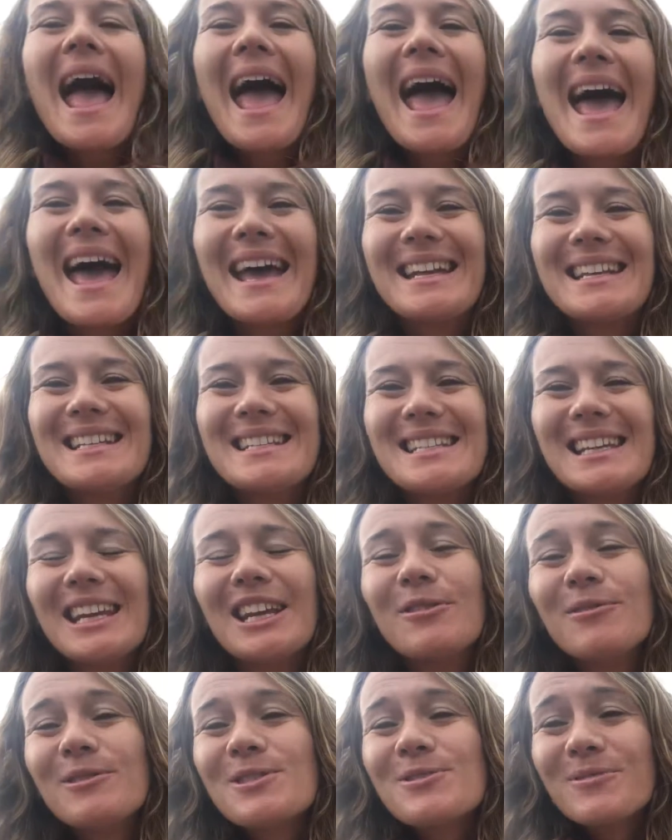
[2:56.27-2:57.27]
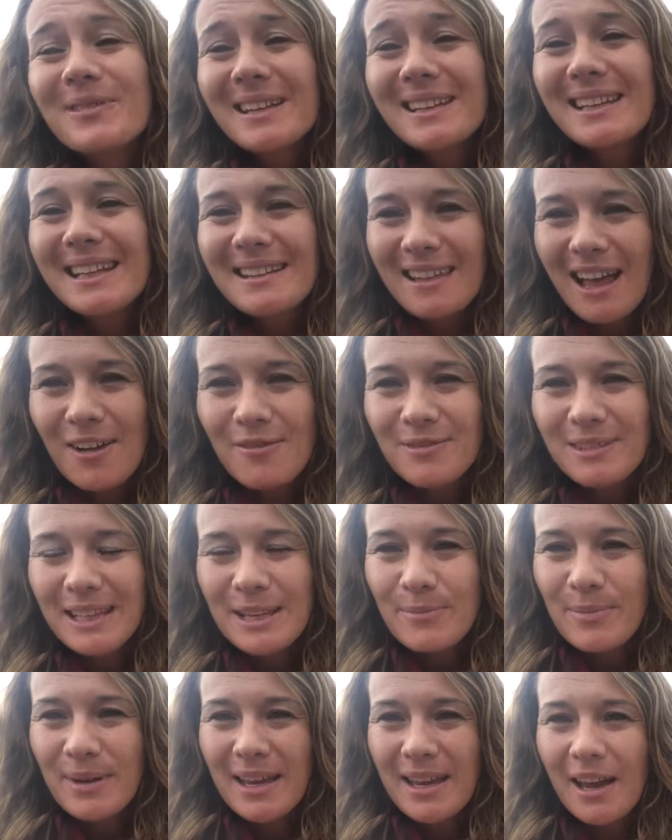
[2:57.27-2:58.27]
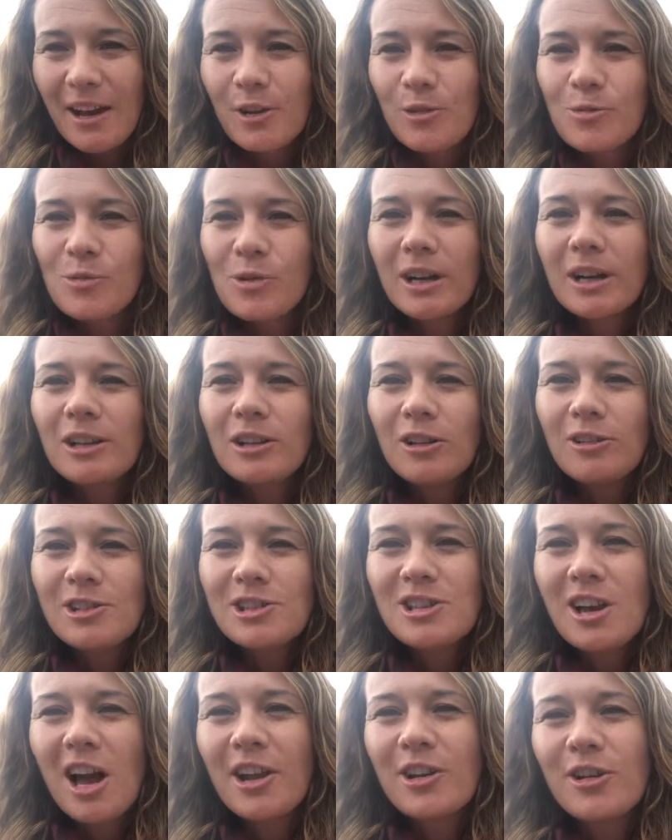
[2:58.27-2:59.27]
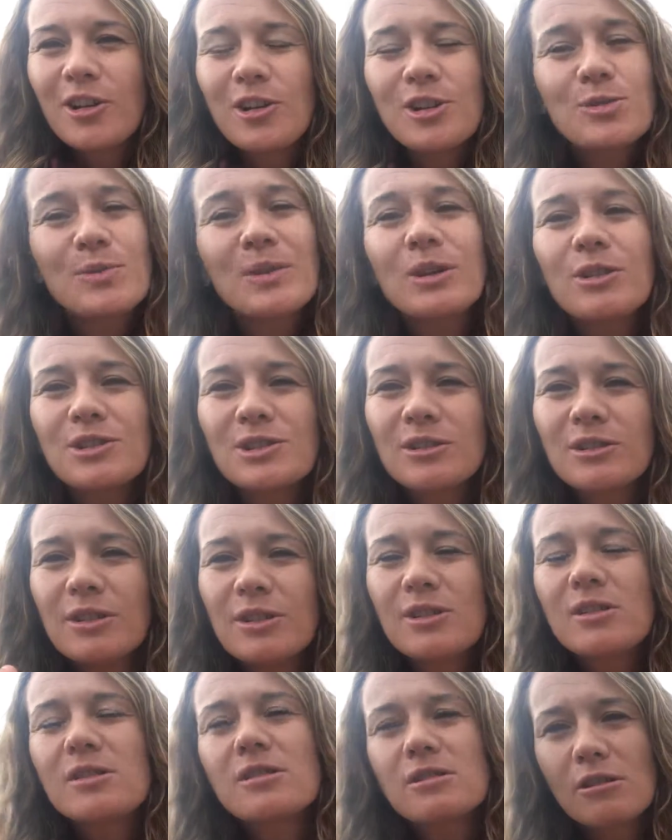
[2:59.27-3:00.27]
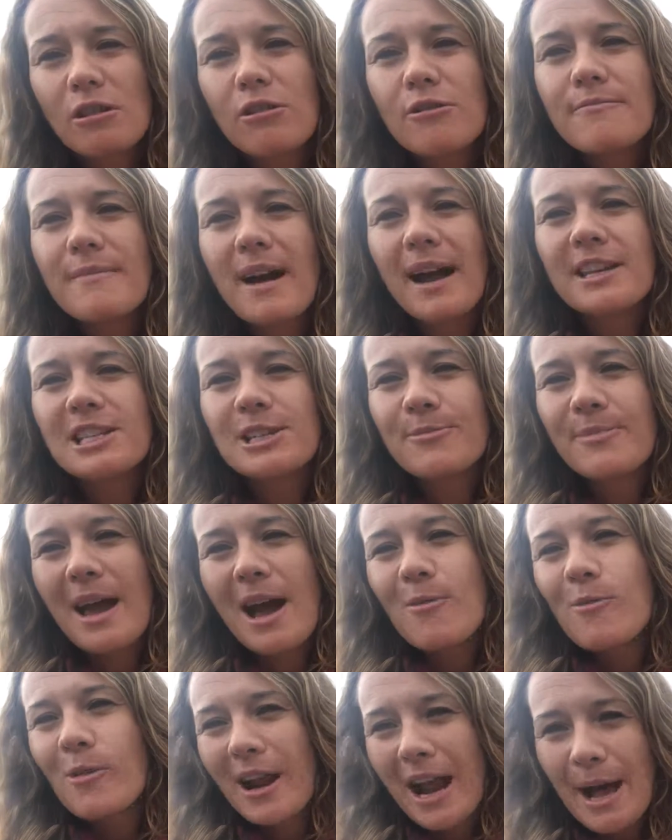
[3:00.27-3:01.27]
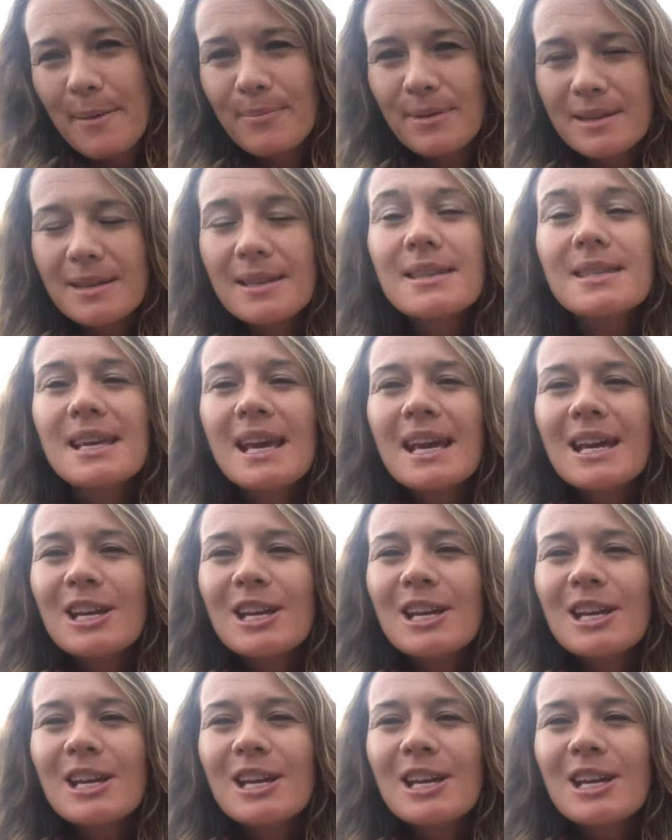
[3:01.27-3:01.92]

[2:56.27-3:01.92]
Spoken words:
And it was really lovely being able to work alongside her, because we got to learn so much about what happens